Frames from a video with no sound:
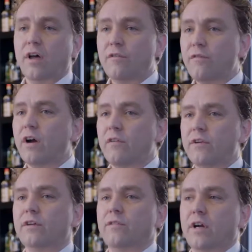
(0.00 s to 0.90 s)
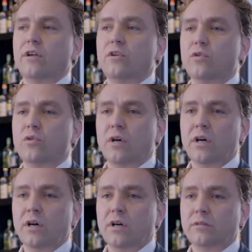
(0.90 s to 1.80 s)
very, very, very cool
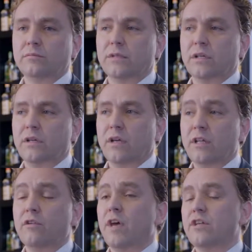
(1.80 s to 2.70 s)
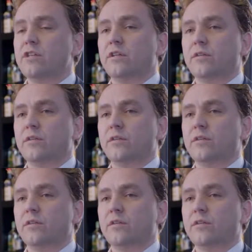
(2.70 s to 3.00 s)
um, uh, innovation.